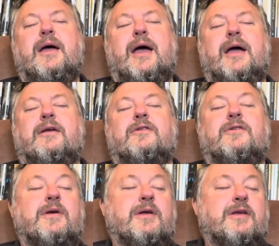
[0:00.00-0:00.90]

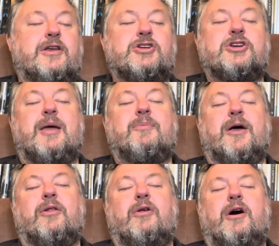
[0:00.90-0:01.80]
and shape
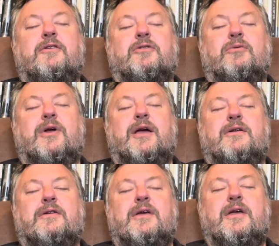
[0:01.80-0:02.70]
our lives around
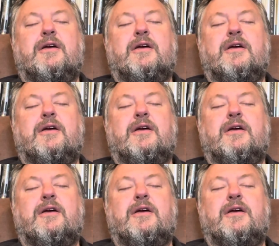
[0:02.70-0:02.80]
it.